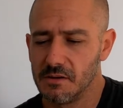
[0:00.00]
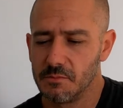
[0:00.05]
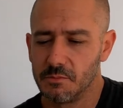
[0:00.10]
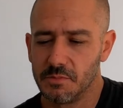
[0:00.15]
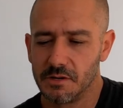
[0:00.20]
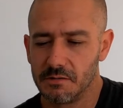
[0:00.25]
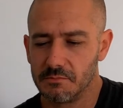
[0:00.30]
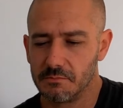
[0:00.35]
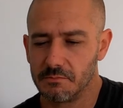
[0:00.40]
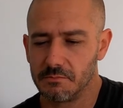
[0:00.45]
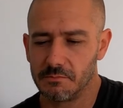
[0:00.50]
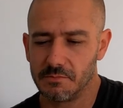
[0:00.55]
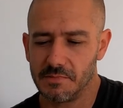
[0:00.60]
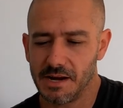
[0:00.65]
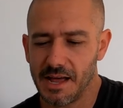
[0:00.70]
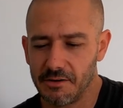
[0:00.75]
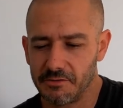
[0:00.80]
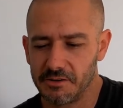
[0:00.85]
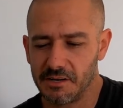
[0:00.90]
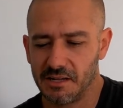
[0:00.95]
but
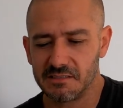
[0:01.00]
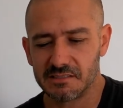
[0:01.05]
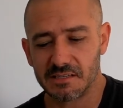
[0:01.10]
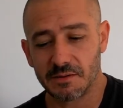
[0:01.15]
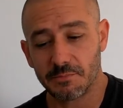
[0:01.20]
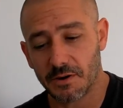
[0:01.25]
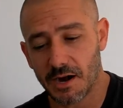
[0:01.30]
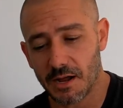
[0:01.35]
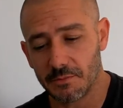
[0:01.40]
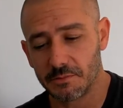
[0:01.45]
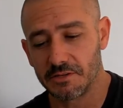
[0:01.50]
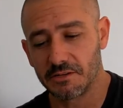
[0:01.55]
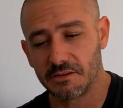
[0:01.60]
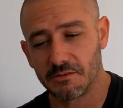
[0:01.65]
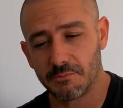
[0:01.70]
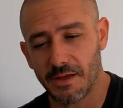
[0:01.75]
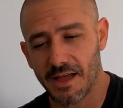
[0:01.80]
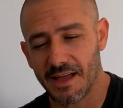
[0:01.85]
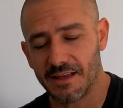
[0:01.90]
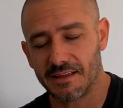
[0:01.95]
nowadays they probably
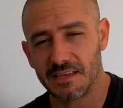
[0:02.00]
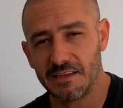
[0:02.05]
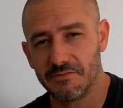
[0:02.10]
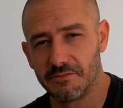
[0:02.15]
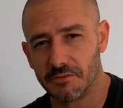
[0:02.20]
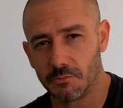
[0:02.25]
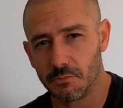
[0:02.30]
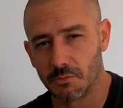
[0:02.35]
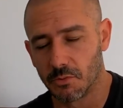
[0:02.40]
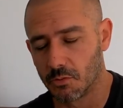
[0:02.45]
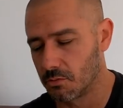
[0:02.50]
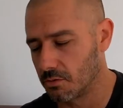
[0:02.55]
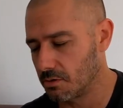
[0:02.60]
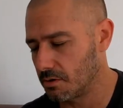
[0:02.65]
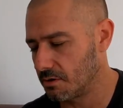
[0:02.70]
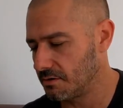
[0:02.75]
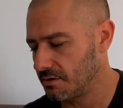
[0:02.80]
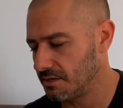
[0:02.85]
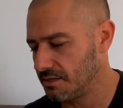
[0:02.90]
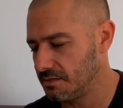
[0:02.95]
could pack even
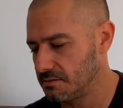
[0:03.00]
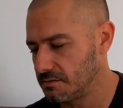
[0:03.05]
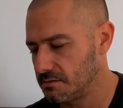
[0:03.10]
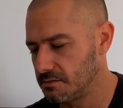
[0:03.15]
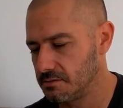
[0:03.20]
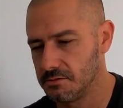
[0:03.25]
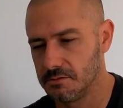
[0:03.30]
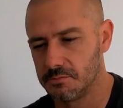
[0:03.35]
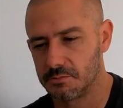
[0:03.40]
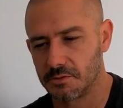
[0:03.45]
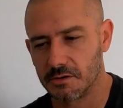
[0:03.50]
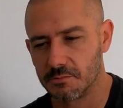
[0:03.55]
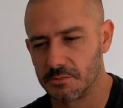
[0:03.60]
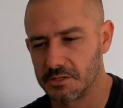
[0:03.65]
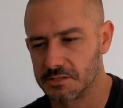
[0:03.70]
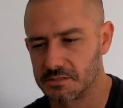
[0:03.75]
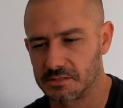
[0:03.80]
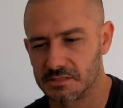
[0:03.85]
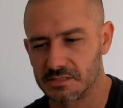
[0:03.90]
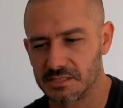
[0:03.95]
more into pretty
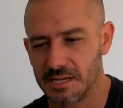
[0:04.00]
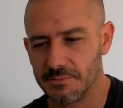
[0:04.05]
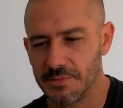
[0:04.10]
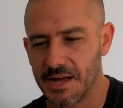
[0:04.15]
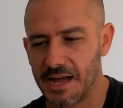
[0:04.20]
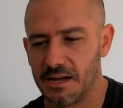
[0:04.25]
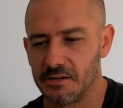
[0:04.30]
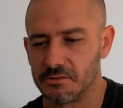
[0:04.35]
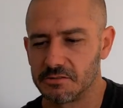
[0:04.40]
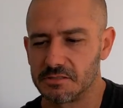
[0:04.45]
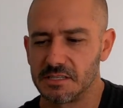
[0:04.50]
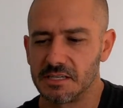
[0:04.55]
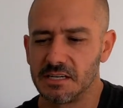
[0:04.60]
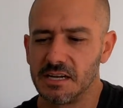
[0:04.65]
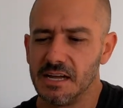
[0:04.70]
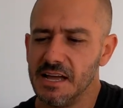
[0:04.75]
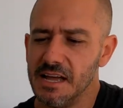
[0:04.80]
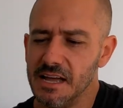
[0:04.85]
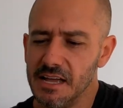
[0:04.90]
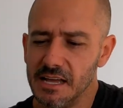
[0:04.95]
much the same
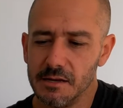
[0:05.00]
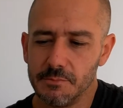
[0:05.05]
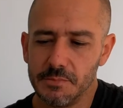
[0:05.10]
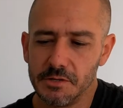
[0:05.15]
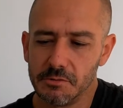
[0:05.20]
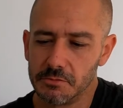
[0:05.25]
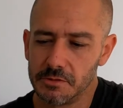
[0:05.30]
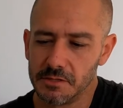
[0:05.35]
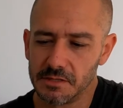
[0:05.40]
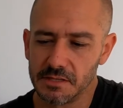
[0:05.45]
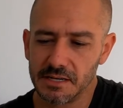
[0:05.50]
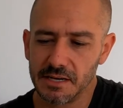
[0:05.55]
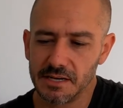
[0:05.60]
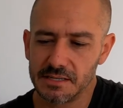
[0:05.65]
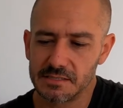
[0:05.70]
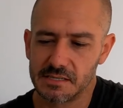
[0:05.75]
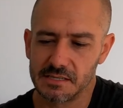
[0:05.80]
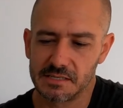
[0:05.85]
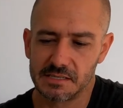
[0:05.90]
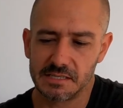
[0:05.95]
housing. It'd be really
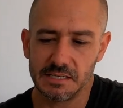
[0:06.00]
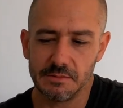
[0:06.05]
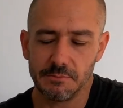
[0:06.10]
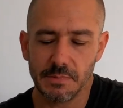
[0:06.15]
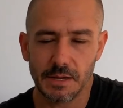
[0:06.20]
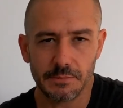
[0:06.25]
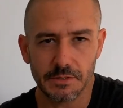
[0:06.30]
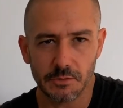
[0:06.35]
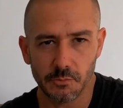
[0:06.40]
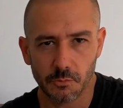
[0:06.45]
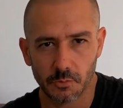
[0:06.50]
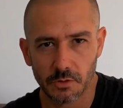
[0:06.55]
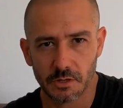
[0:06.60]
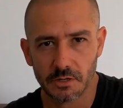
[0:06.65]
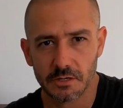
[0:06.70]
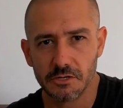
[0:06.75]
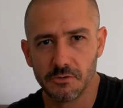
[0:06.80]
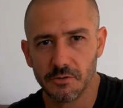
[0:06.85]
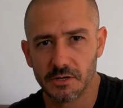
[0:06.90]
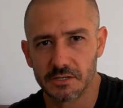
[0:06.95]
nice to see maybe
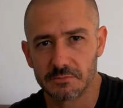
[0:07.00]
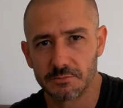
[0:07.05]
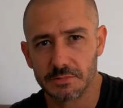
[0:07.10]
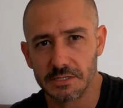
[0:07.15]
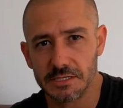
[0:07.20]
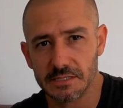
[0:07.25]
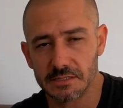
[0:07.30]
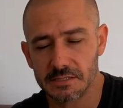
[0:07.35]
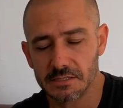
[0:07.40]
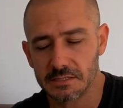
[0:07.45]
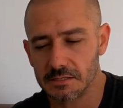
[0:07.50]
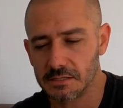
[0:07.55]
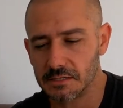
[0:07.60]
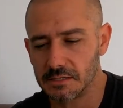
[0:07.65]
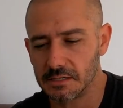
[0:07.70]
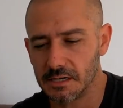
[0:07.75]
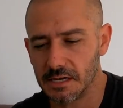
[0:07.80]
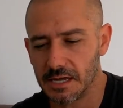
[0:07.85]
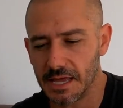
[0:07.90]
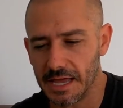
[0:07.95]
one
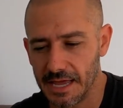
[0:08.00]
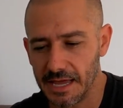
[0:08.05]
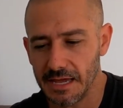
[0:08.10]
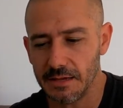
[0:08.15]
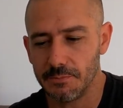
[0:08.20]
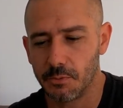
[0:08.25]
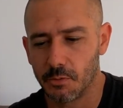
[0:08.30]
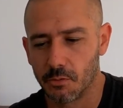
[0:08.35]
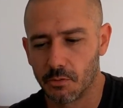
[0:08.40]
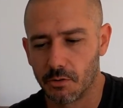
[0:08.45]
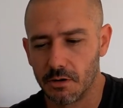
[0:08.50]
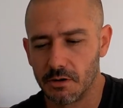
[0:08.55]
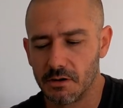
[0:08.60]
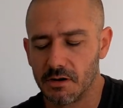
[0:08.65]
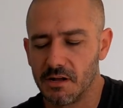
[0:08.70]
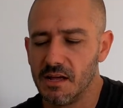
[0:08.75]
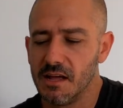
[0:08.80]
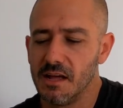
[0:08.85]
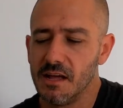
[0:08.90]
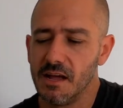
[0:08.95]
USB-A
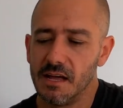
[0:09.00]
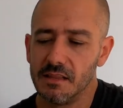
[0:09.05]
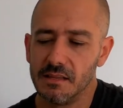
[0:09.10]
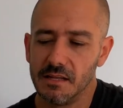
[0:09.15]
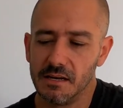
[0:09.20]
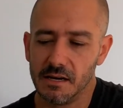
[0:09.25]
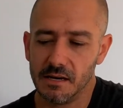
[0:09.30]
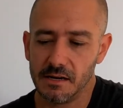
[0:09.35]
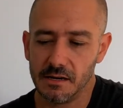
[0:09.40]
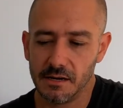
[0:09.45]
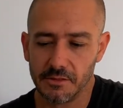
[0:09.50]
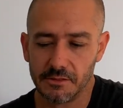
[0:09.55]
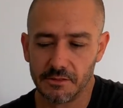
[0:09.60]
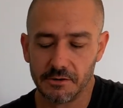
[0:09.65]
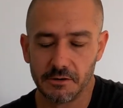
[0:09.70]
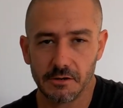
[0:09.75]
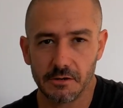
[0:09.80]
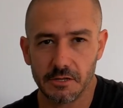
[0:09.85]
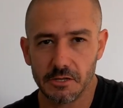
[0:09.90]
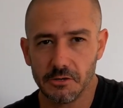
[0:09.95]
port and then
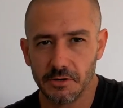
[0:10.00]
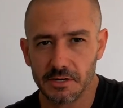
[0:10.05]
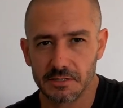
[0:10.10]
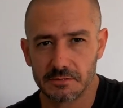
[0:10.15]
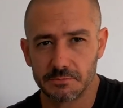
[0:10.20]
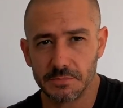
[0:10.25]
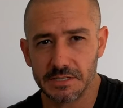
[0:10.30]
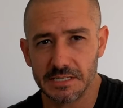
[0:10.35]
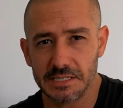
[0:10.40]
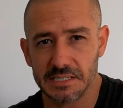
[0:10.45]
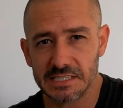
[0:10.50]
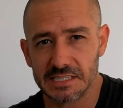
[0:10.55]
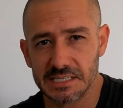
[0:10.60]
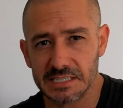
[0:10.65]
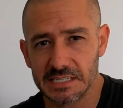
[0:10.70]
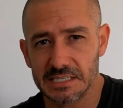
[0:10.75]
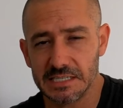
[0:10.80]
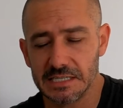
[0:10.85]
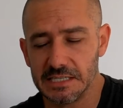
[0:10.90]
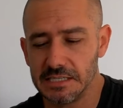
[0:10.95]
another
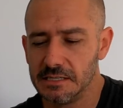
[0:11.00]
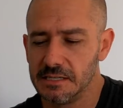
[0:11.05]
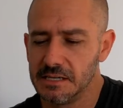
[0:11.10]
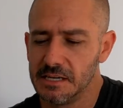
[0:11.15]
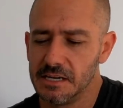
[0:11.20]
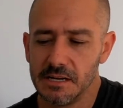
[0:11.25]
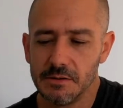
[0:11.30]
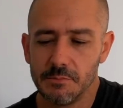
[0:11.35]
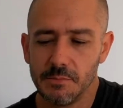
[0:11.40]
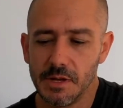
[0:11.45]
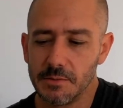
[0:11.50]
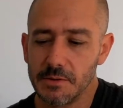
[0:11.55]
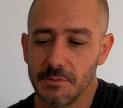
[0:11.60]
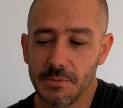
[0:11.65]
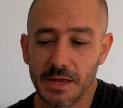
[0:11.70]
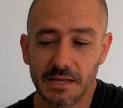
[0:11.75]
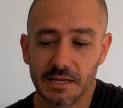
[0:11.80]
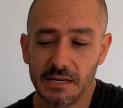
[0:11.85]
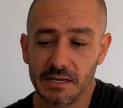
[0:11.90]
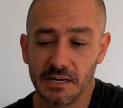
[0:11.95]
USB-C, maybe
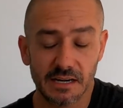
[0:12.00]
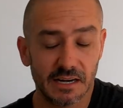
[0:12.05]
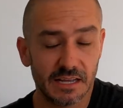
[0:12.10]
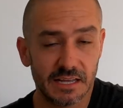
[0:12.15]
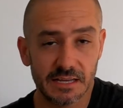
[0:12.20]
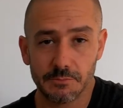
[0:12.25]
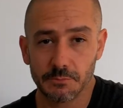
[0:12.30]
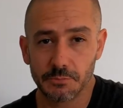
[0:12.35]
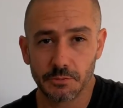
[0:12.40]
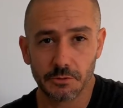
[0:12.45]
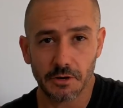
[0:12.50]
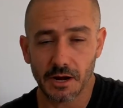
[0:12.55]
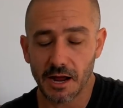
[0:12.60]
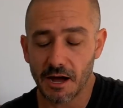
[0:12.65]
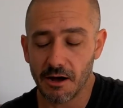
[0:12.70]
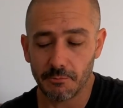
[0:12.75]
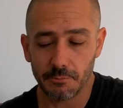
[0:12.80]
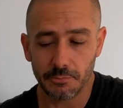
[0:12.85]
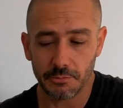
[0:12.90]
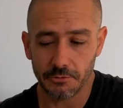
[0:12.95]
make it an
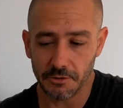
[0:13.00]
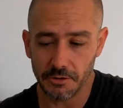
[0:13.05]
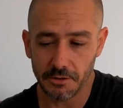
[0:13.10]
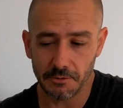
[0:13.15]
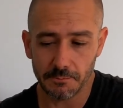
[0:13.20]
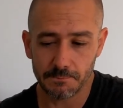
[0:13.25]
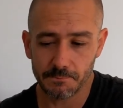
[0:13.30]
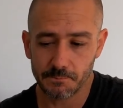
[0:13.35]
input-output